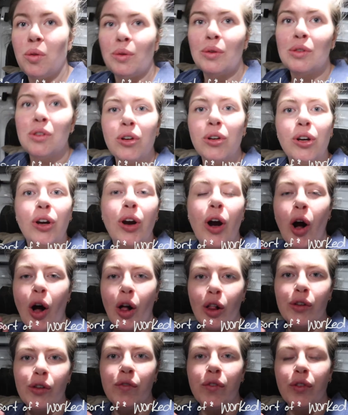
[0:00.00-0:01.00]
those are
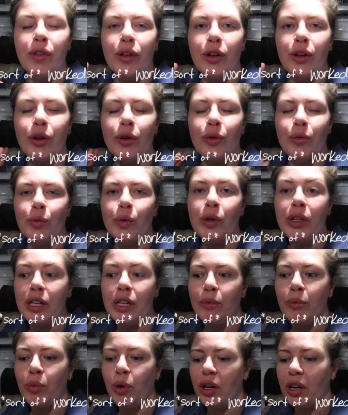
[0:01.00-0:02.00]
all of the really
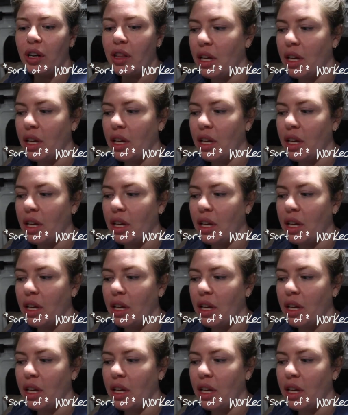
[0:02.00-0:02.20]
important